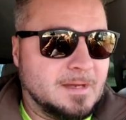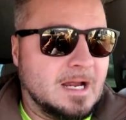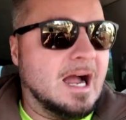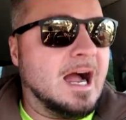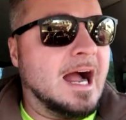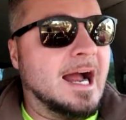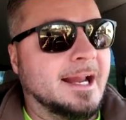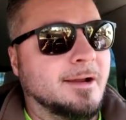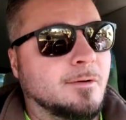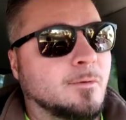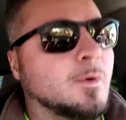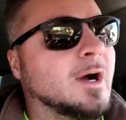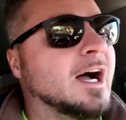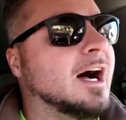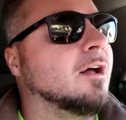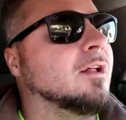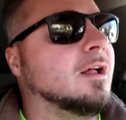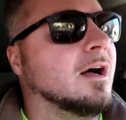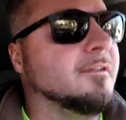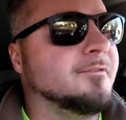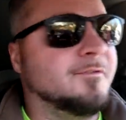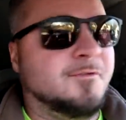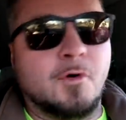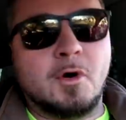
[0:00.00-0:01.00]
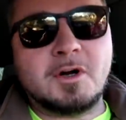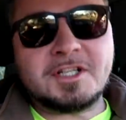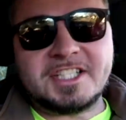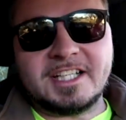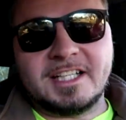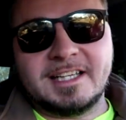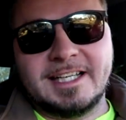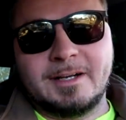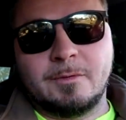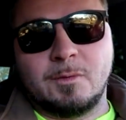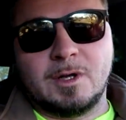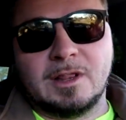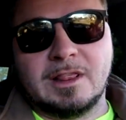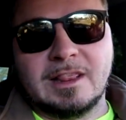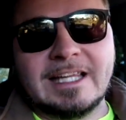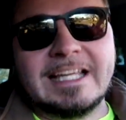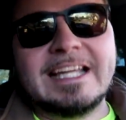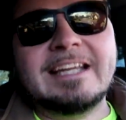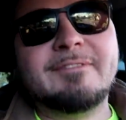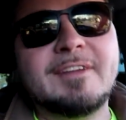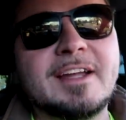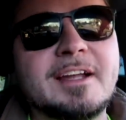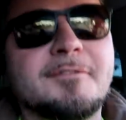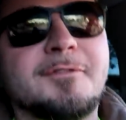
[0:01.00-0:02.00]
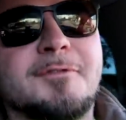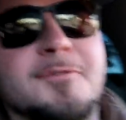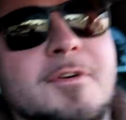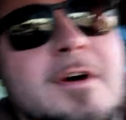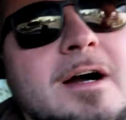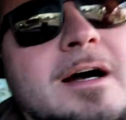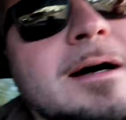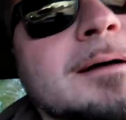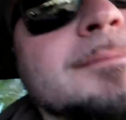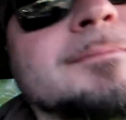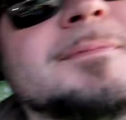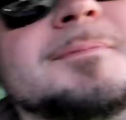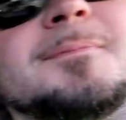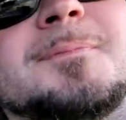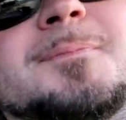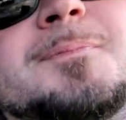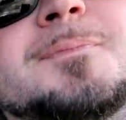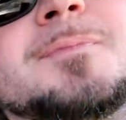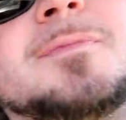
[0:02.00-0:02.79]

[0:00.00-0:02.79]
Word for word: All right, well, unfortunately, we're leaving from